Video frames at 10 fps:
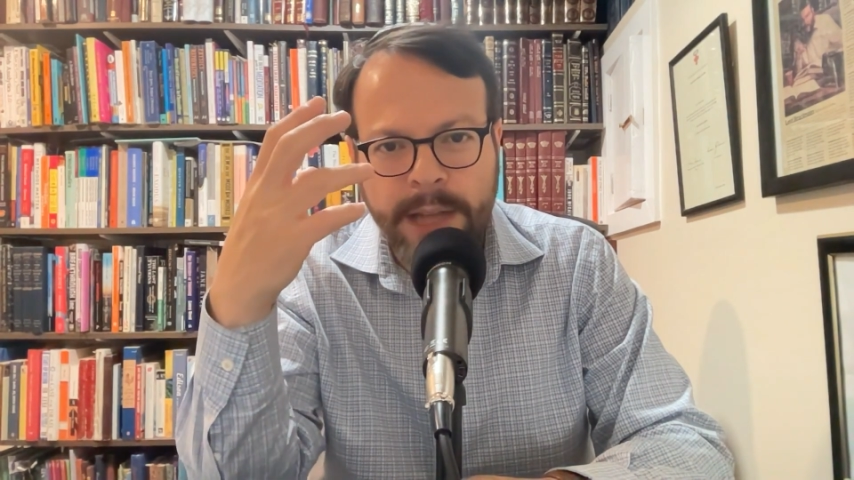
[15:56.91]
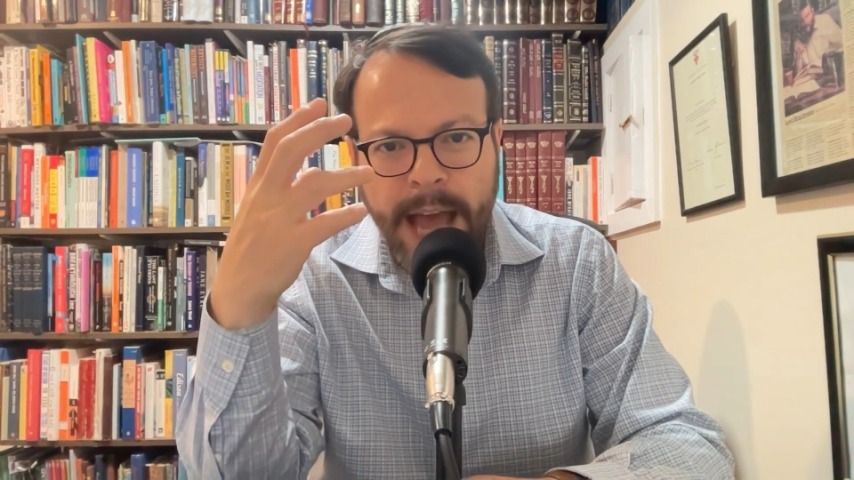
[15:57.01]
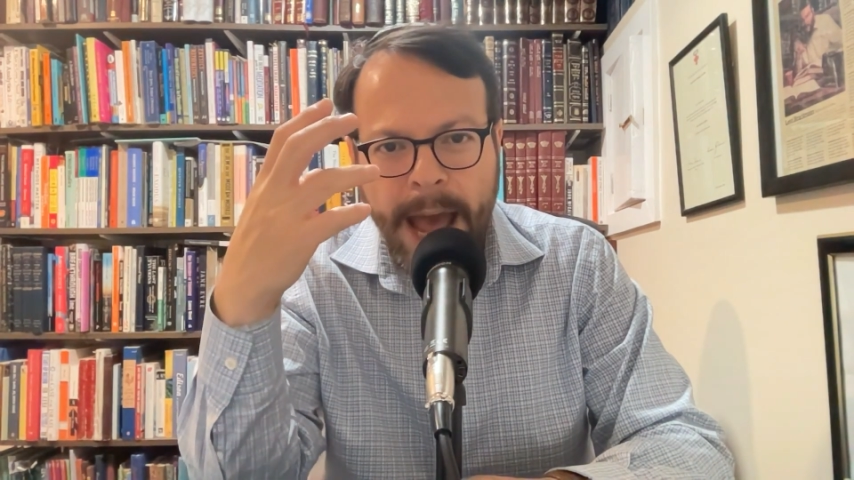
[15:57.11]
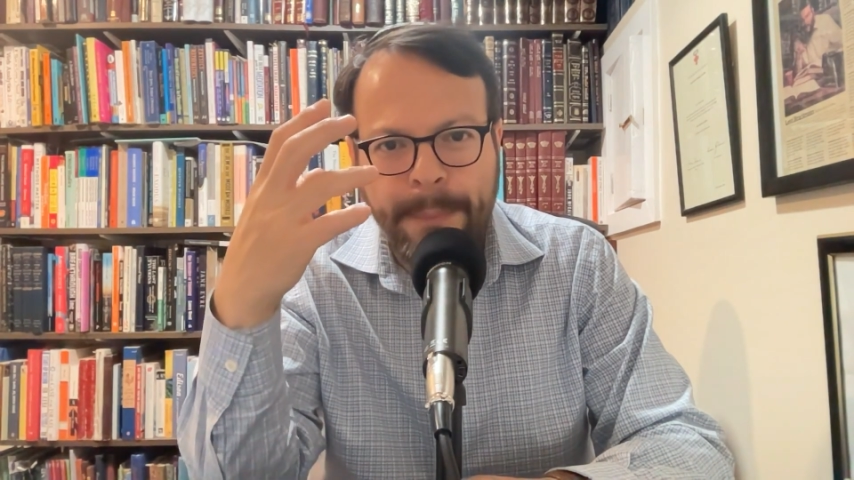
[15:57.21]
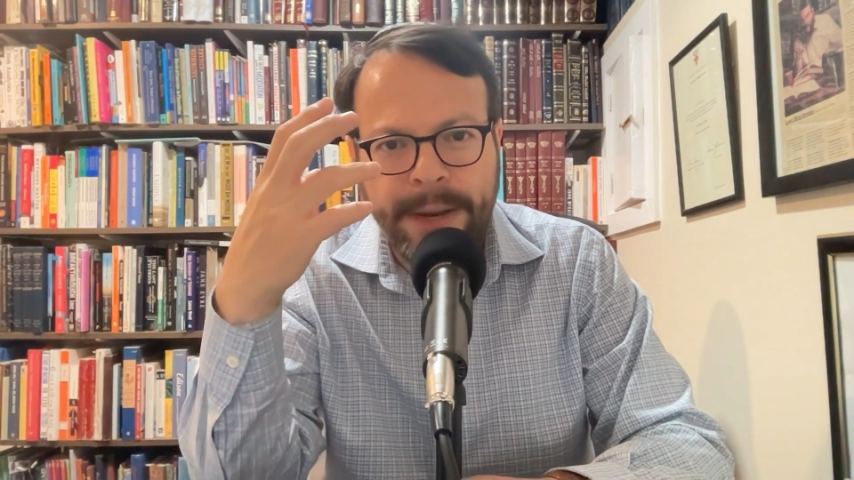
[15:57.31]

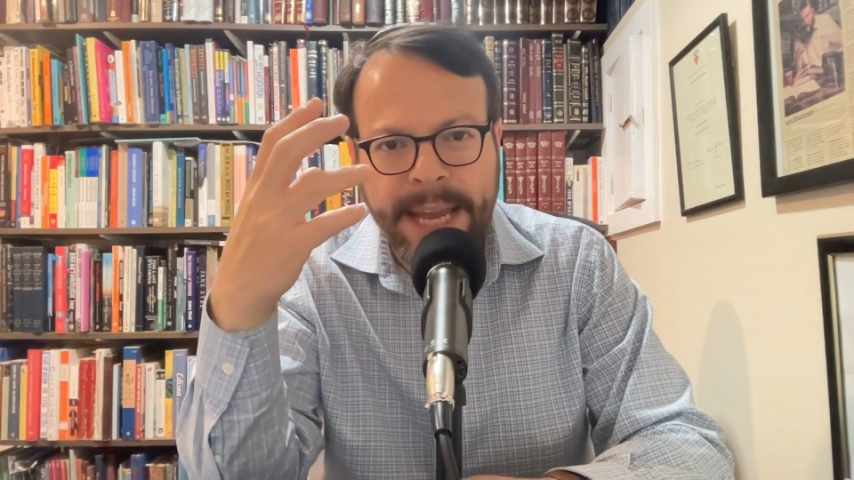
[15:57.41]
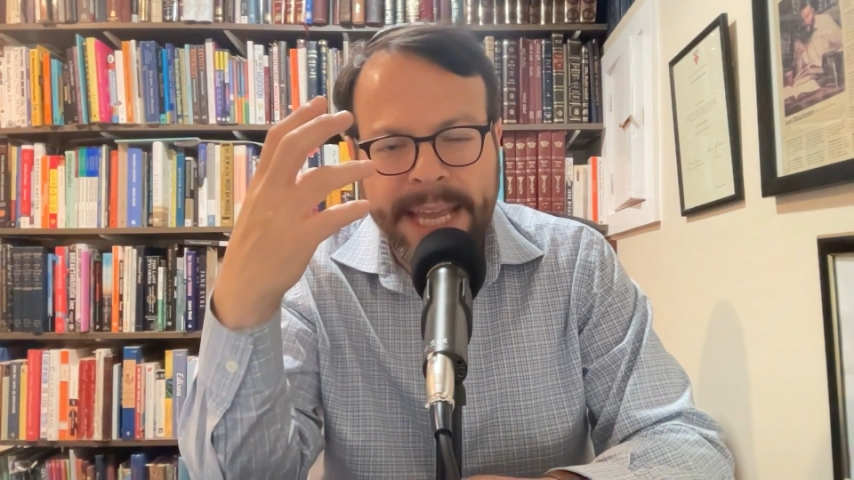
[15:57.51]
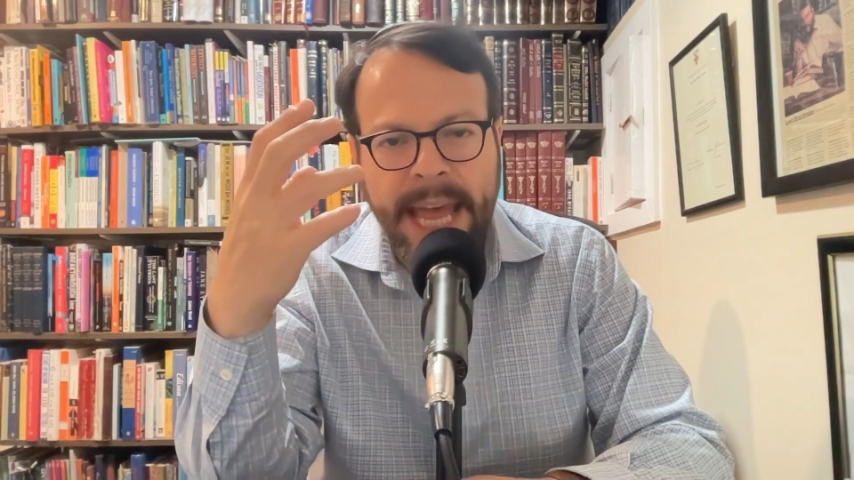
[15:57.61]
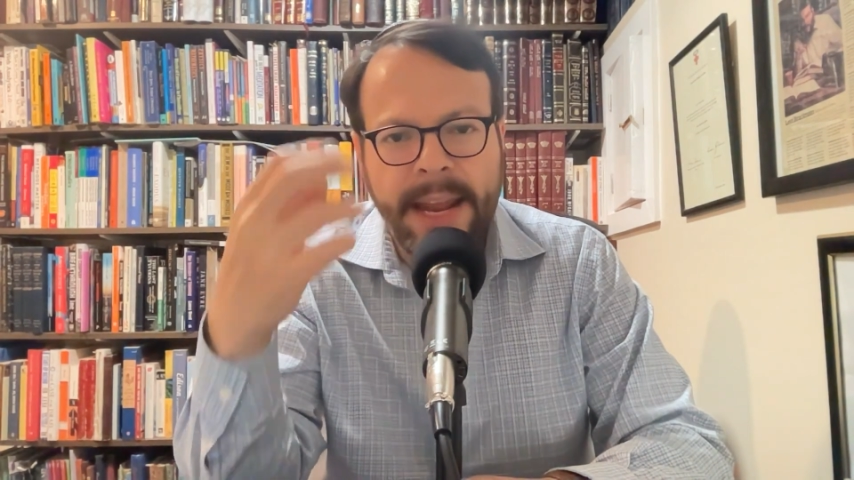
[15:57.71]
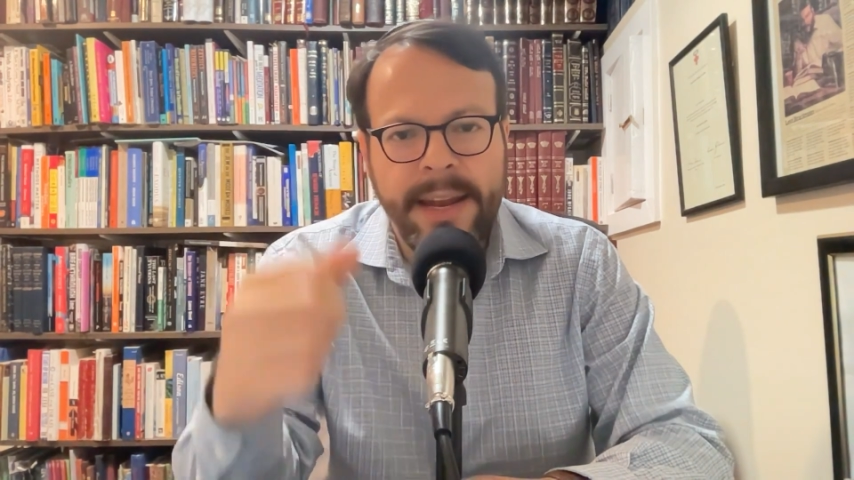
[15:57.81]
happen
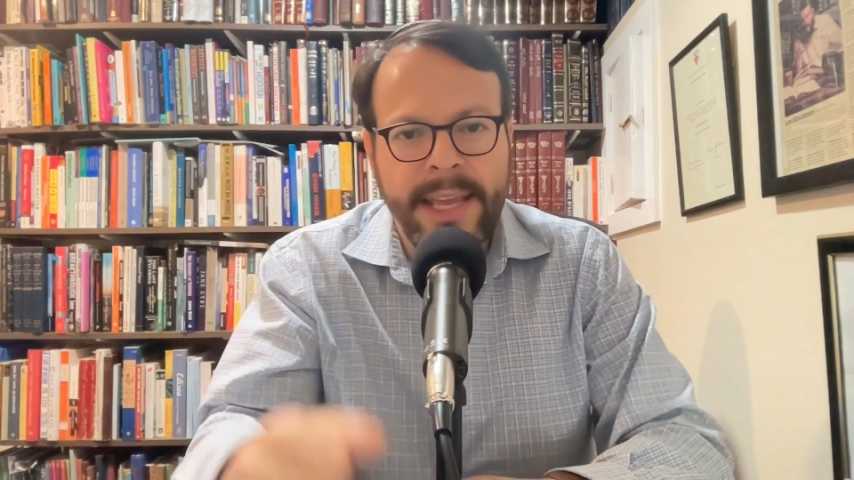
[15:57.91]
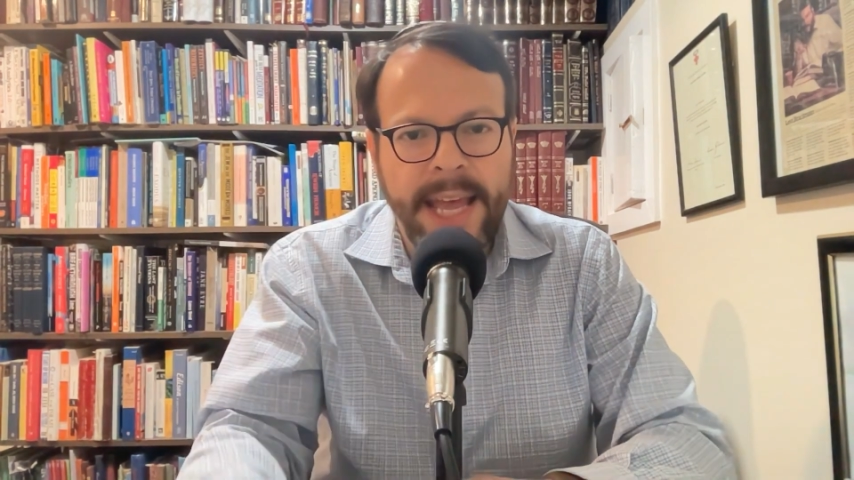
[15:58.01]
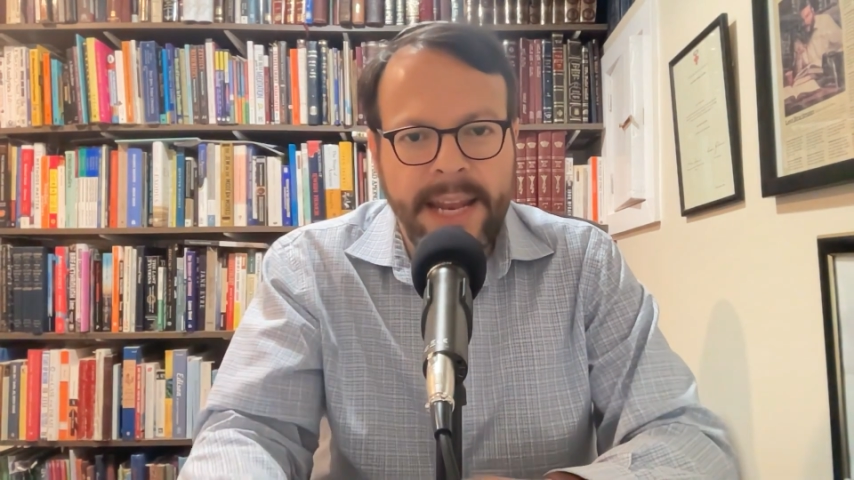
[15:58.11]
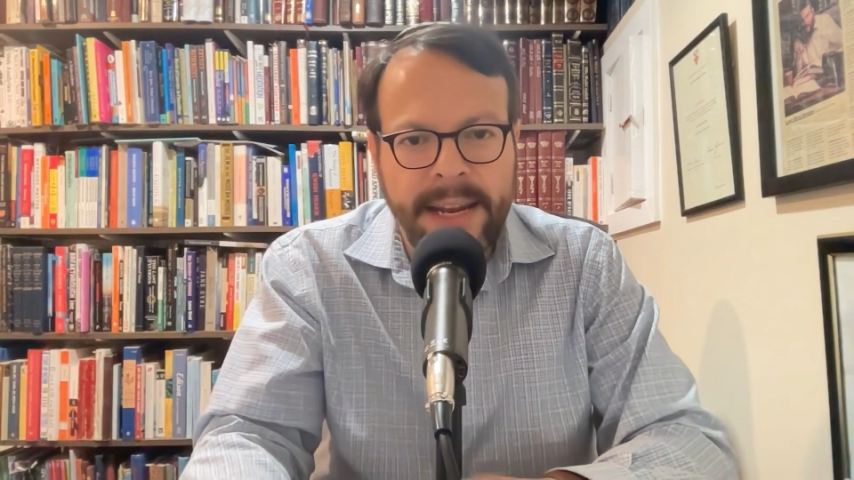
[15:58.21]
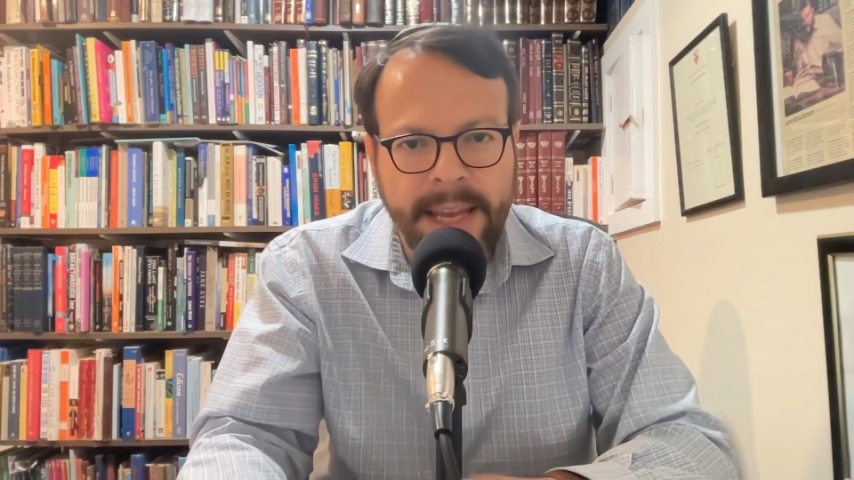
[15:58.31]
again and
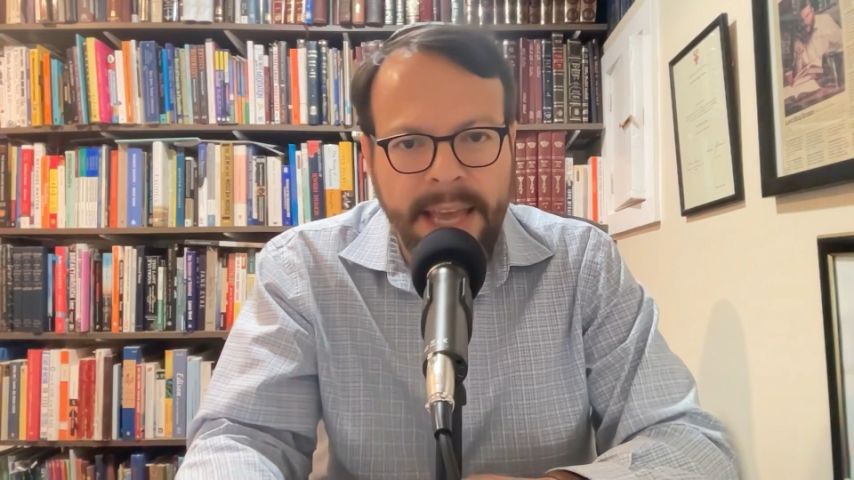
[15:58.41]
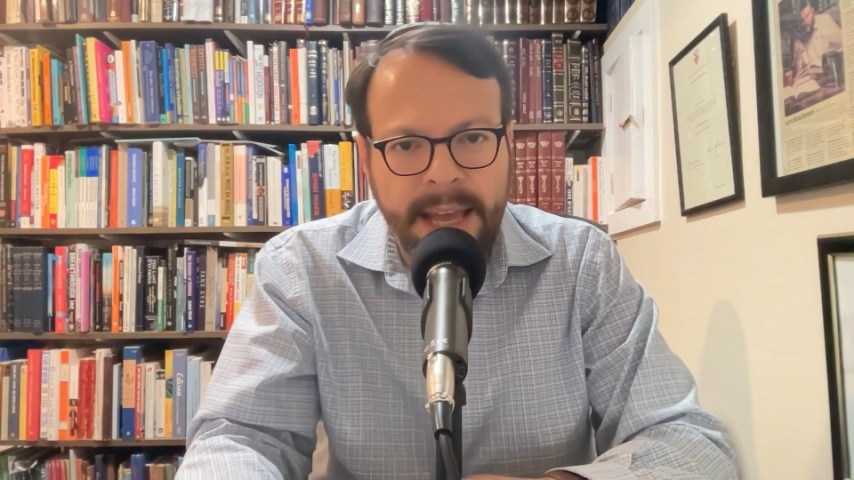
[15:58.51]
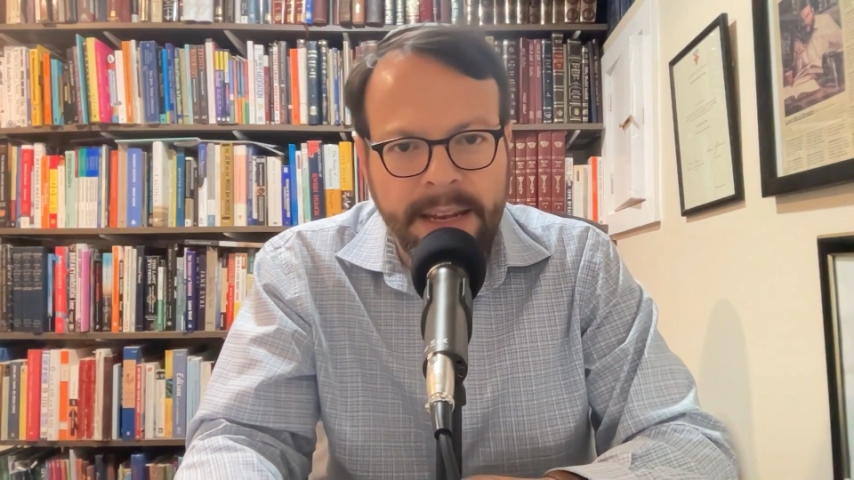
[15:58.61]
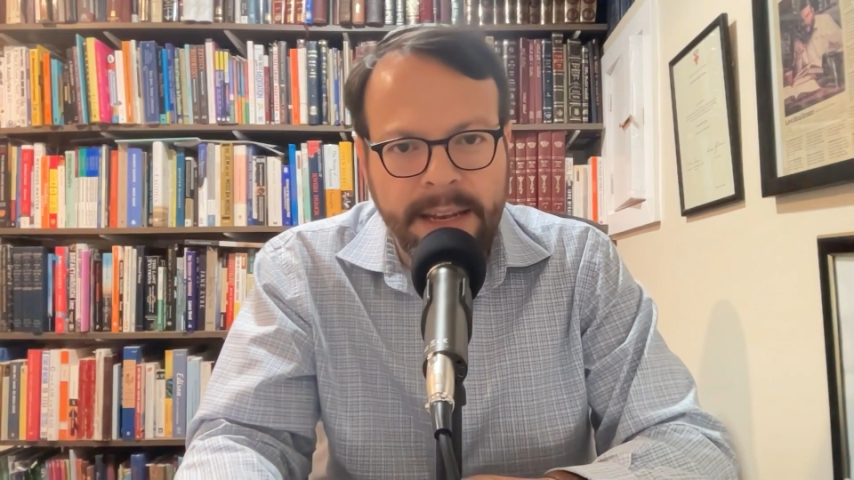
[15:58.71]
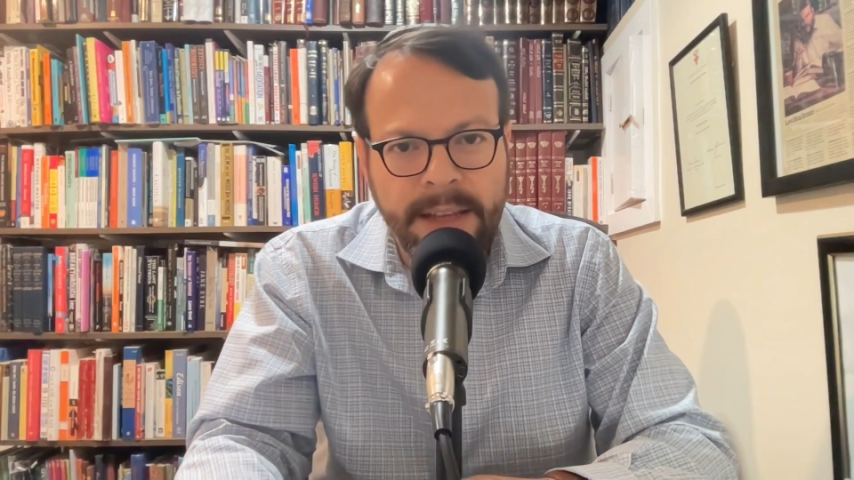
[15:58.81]
again and again.